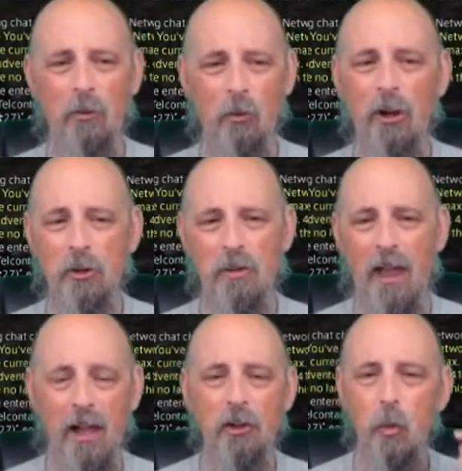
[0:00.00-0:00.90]
before I do
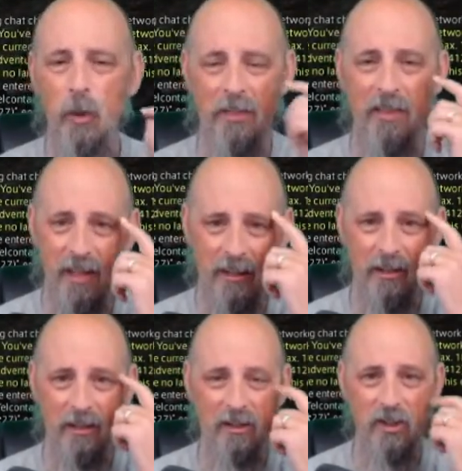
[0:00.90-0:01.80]
that, I do want to
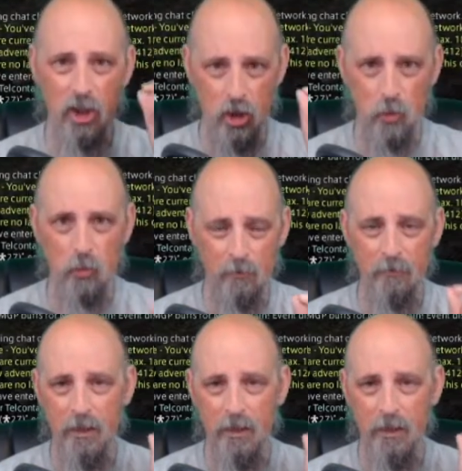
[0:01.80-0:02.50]
thank you